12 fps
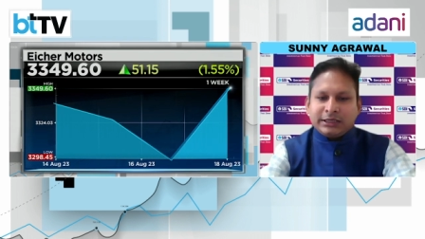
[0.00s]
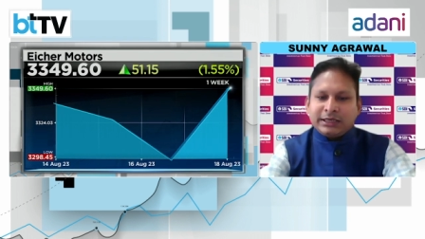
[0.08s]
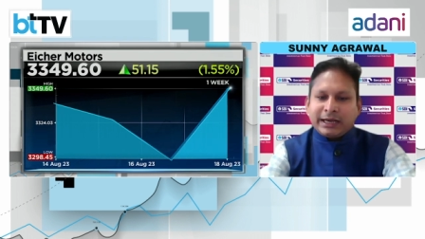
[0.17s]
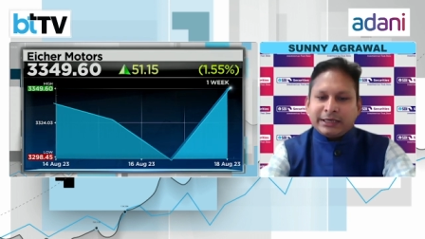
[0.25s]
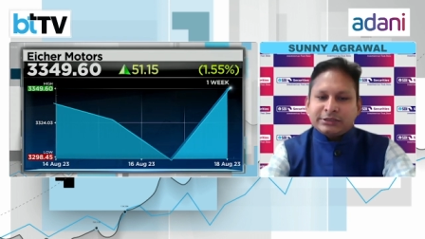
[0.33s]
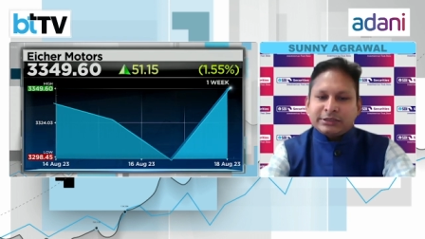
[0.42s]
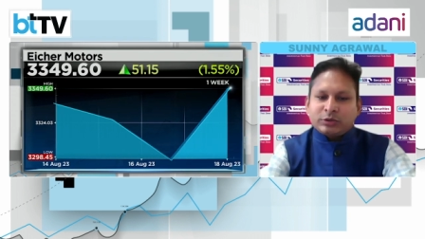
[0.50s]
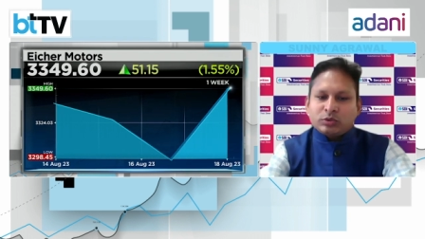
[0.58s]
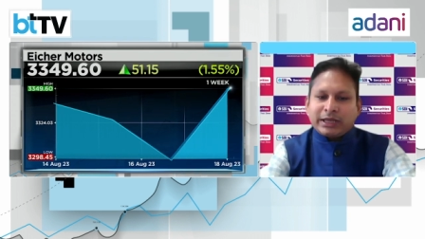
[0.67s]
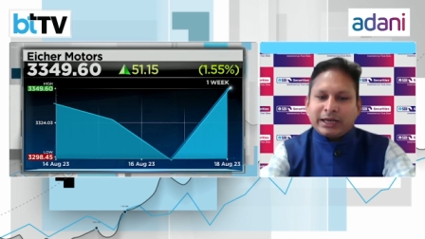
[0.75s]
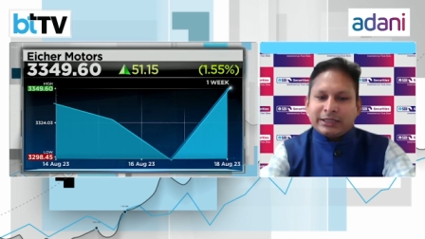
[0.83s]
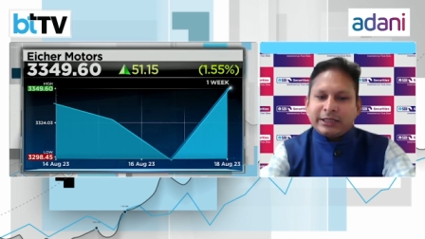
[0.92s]
in addition to
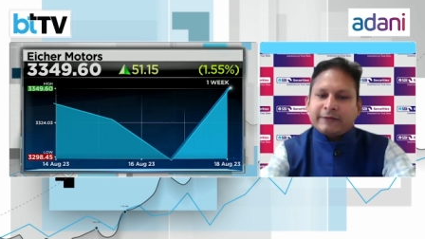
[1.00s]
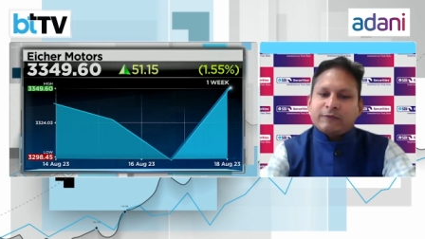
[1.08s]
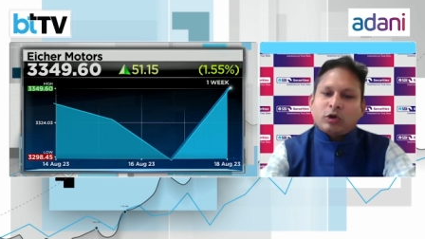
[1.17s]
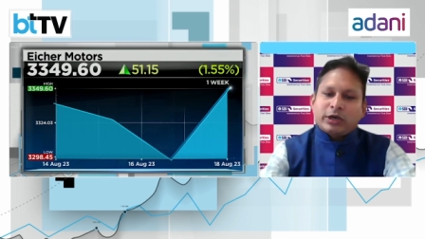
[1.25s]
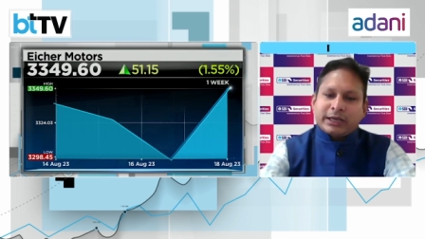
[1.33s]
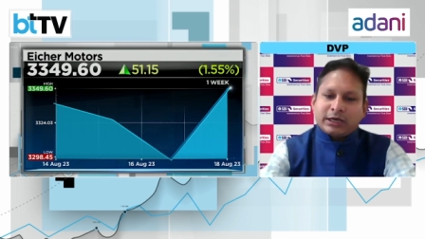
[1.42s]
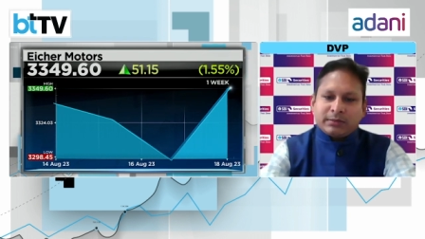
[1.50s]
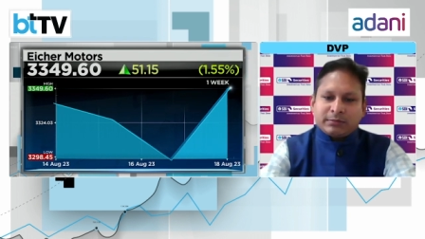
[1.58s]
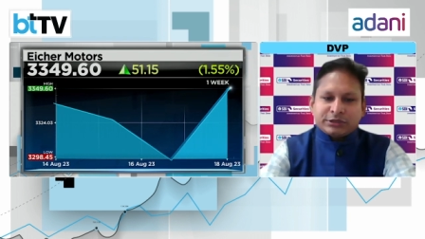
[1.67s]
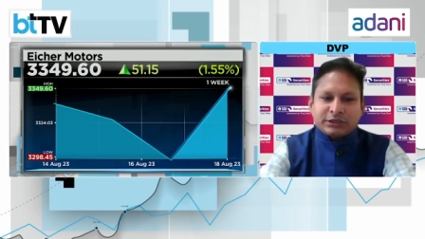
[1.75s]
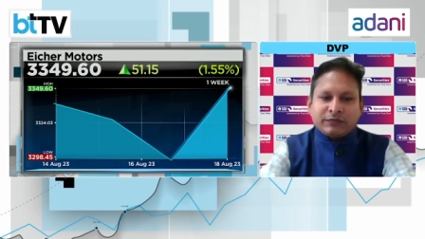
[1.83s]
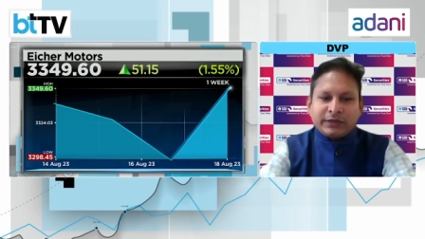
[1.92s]
that, they have got an
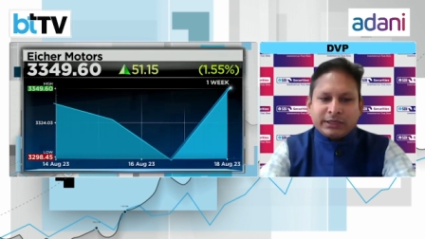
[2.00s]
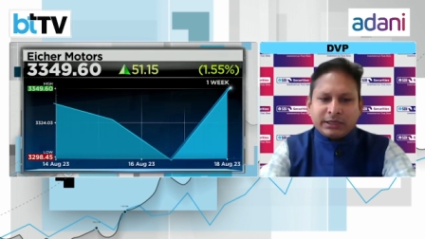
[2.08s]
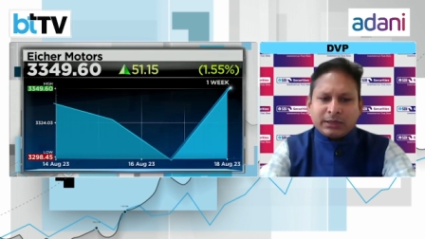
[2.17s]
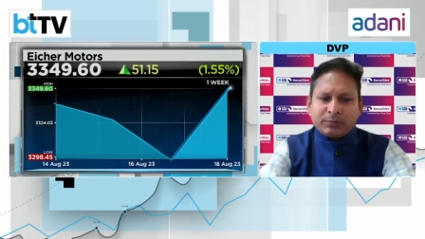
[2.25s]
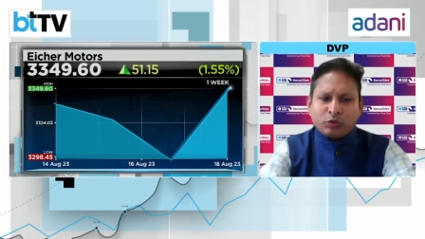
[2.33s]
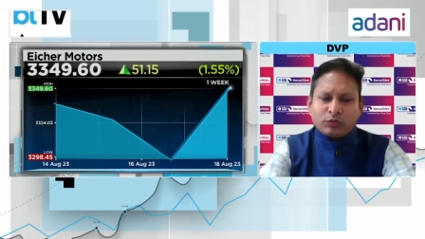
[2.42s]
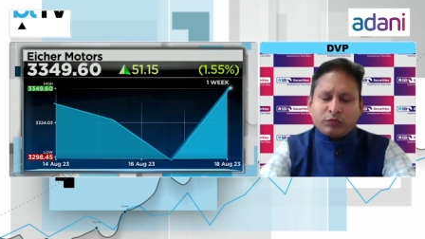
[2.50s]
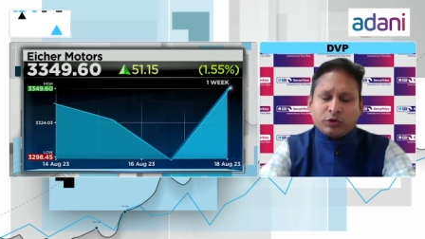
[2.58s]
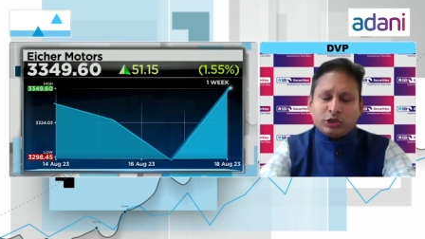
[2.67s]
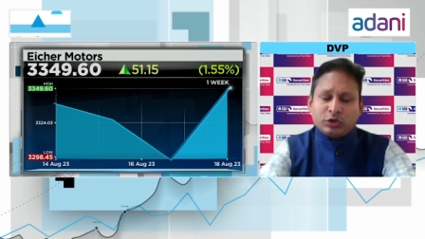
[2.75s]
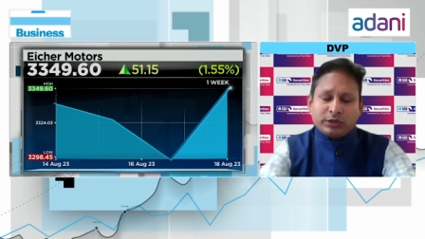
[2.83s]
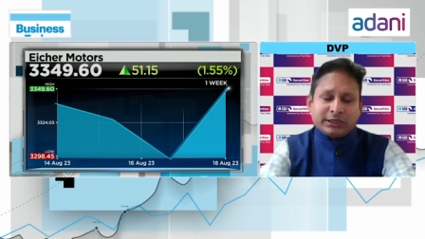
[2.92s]
commercial vehicle
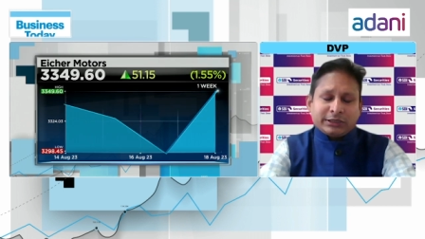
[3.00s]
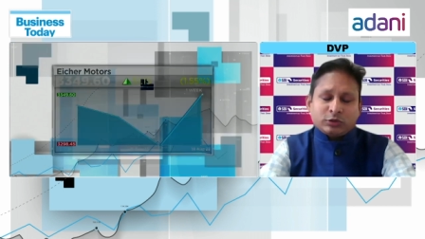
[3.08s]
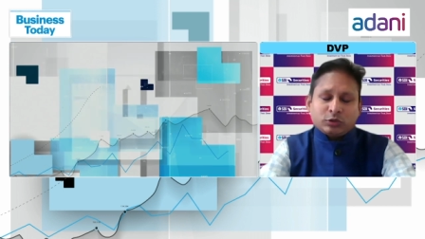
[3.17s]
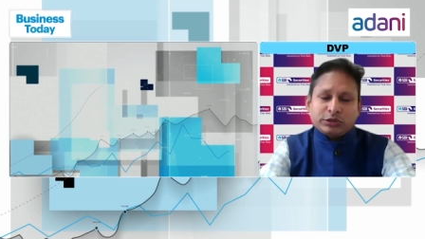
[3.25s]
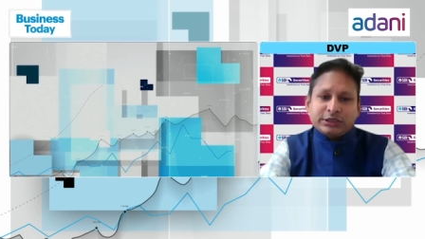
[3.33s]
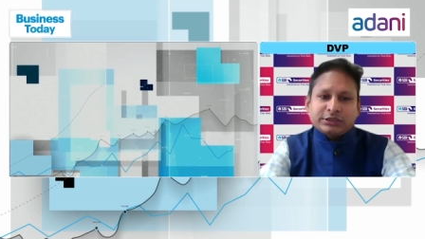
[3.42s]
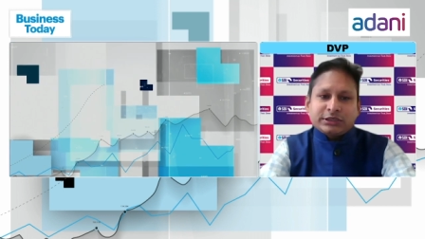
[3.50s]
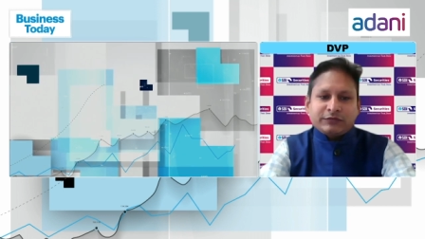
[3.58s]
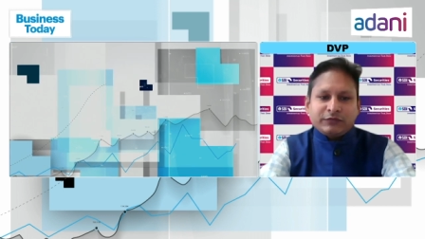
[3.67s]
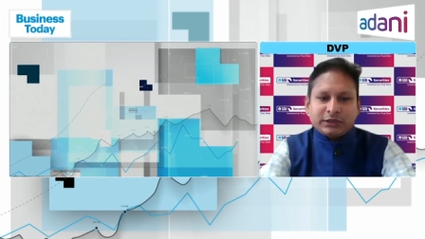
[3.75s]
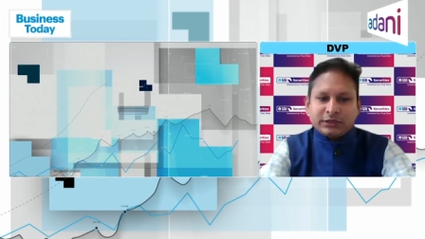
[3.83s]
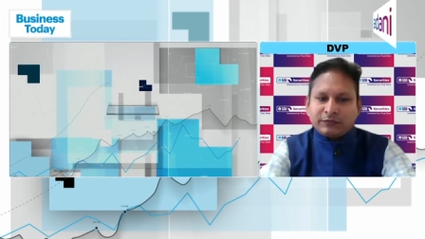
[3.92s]
portfolio in association
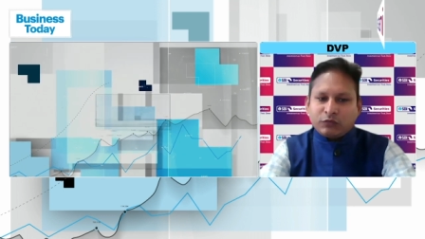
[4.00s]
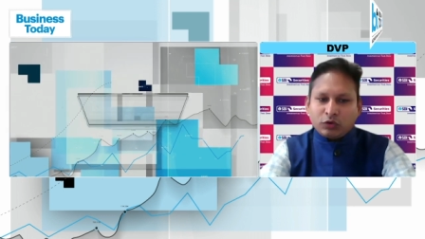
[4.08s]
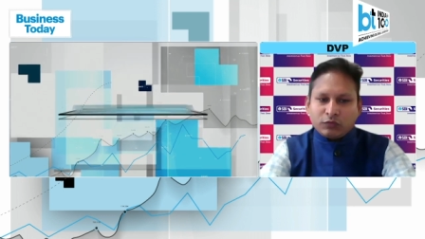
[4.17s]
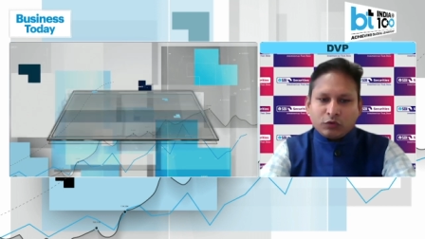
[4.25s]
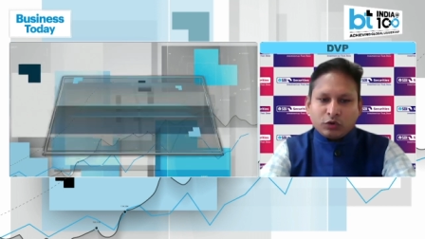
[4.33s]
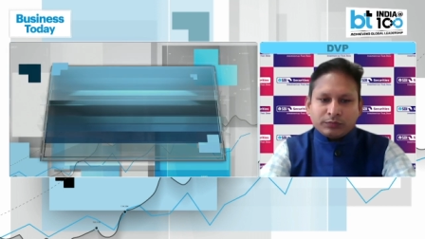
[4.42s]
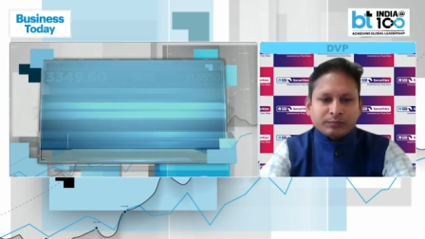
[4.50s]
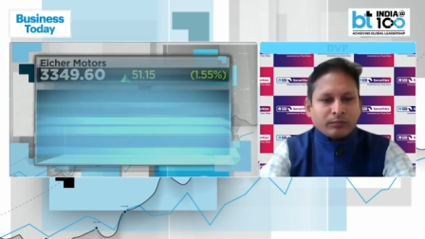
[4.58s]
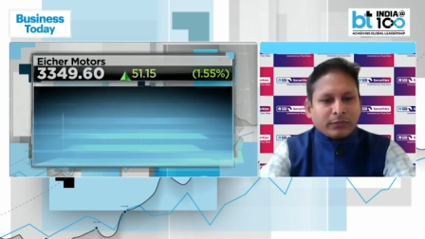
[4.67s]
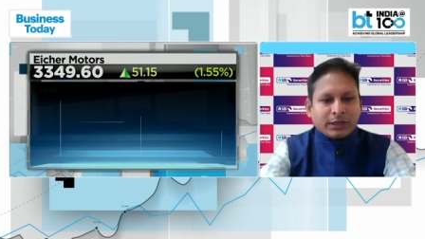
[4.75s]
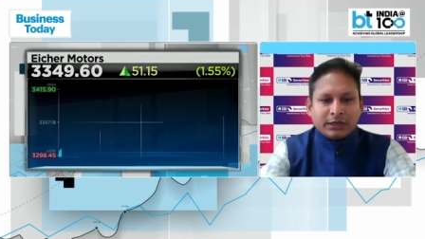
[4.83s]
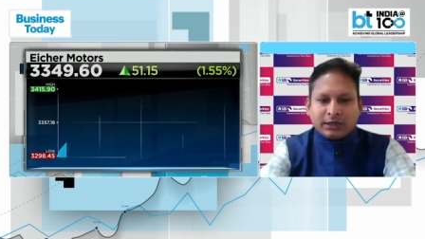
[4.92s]
with Volvo
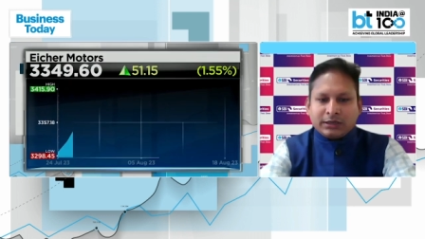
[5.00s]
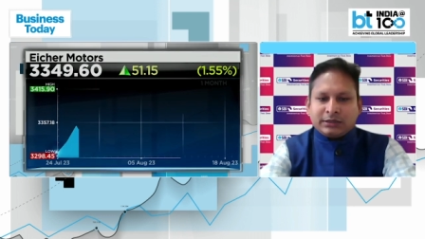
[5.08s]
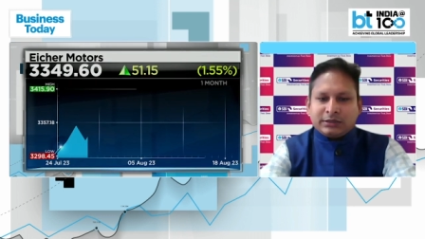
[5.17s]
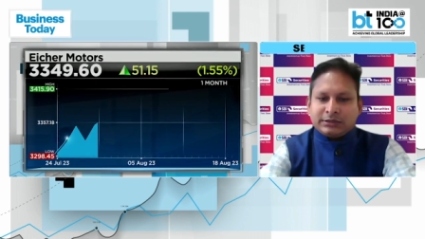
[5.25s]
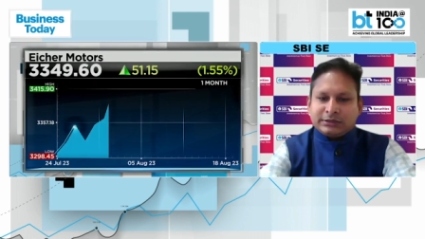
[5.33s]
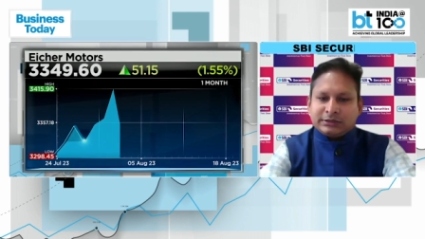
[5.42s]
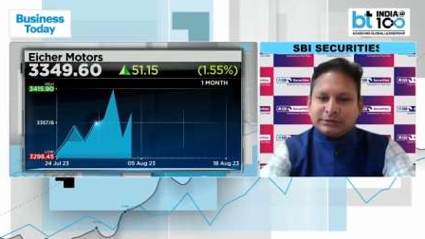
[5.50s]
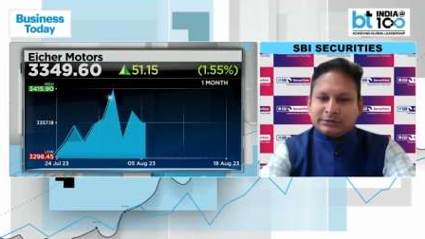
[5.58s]
uh,